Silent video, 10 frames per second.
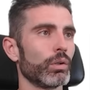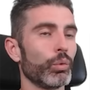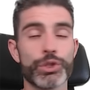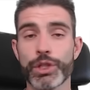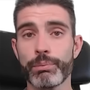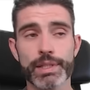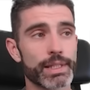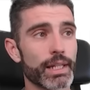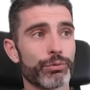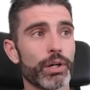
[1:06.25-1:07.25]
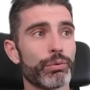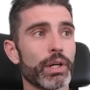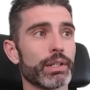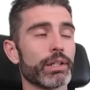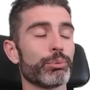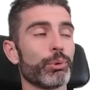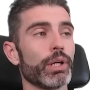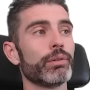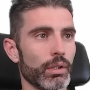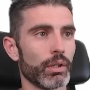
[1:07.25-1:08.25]
Which, yep, this is a very valid thing to point
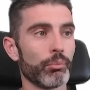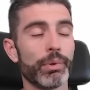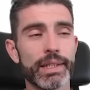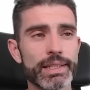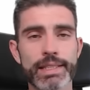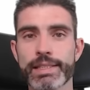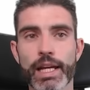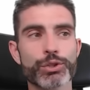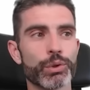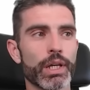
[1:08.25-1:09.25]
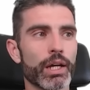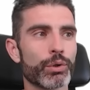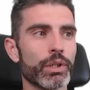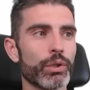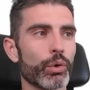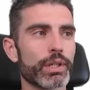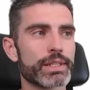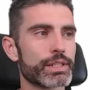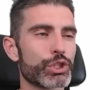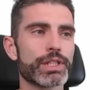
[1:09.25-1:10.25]
out. But is this actually accurate or is
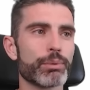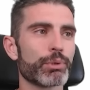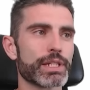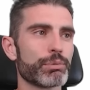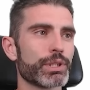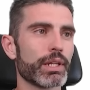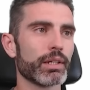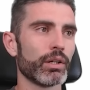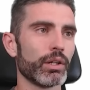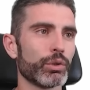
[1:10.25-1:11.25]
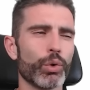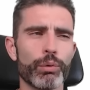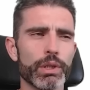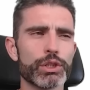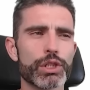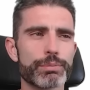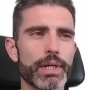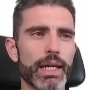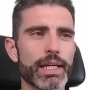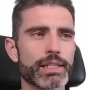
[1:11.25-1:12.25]
this just a perception thing? Do I really just
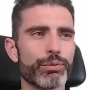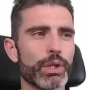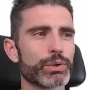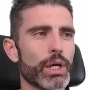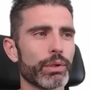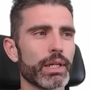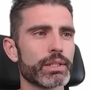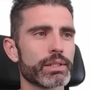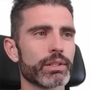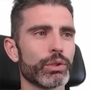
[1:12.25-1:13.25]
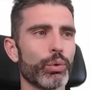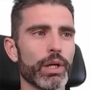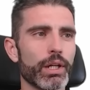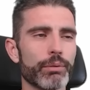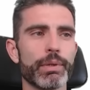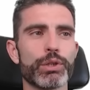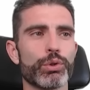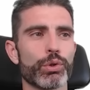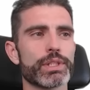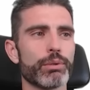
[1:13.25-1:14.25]
make asset videos nowadays? Do I not make
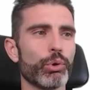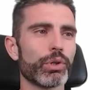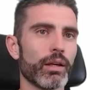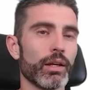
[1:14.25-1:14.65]
tutorials anymore?